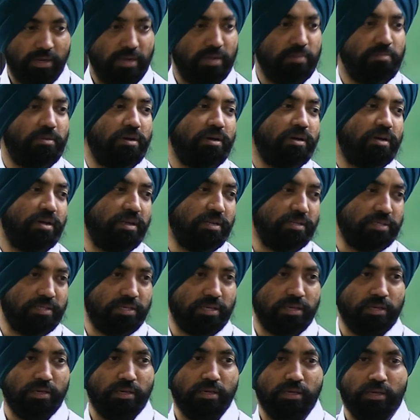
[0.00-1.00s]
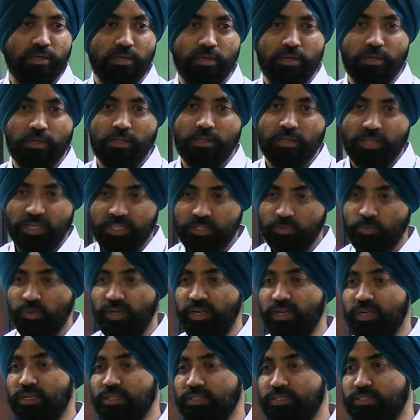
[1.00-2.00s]
a democracy, that's
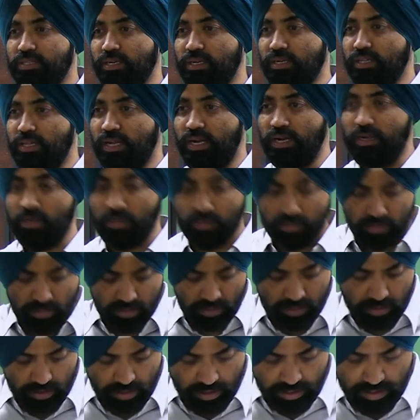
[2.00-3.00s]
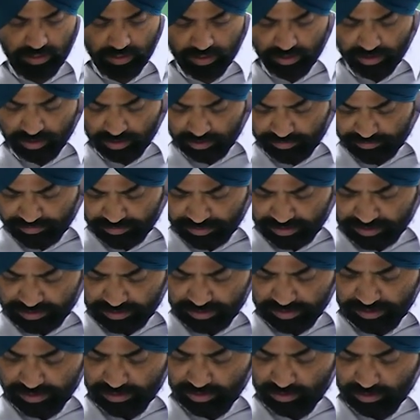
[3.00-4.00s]
why it is said that the, I think in the
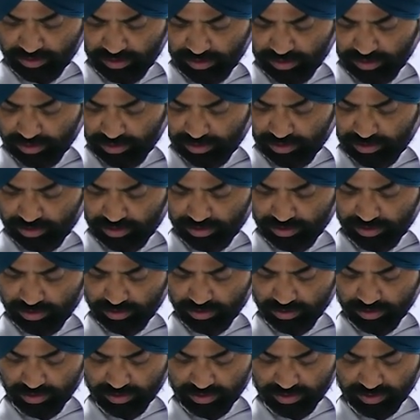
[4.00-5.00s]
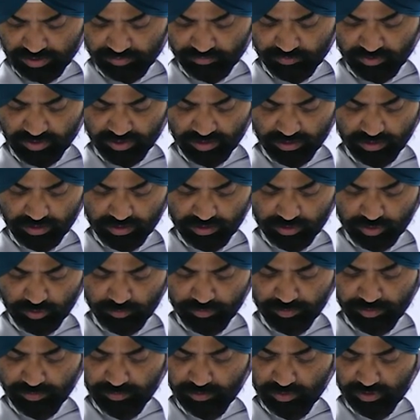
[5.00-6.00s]
first line only, somewhere the
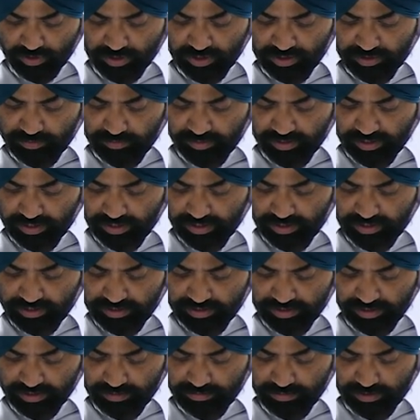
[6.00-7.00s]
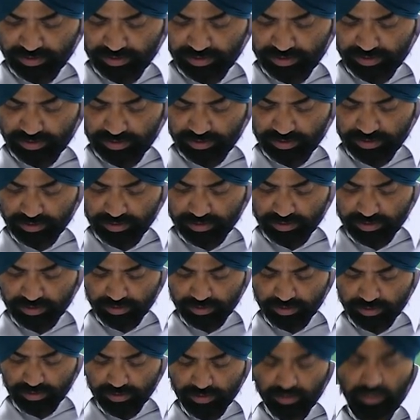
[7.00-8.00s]
Supreme Court is making a statement.
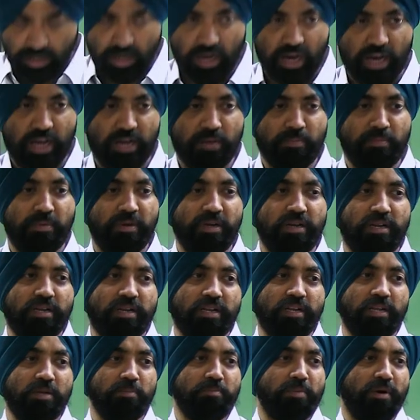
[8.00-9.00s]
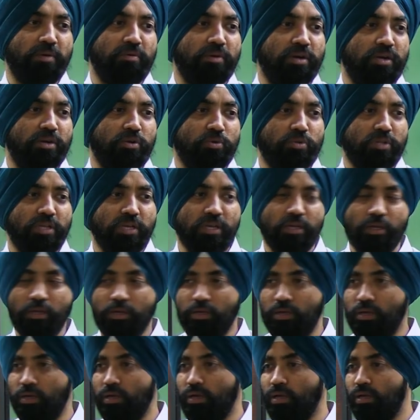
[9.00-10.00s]
Arbitrary power to the
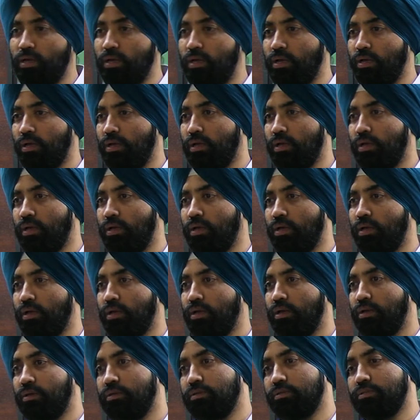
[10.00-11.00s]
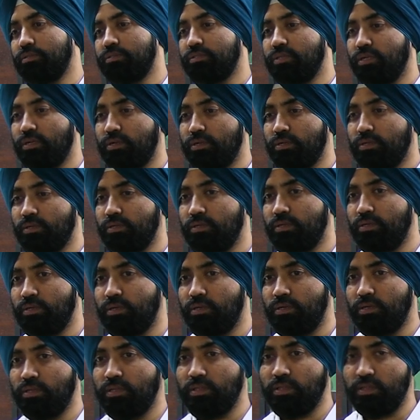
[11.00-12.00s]
state.
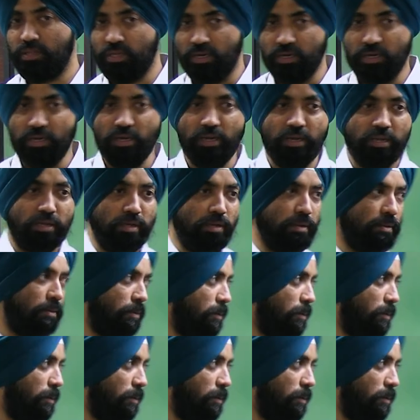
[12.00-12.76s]
Generally,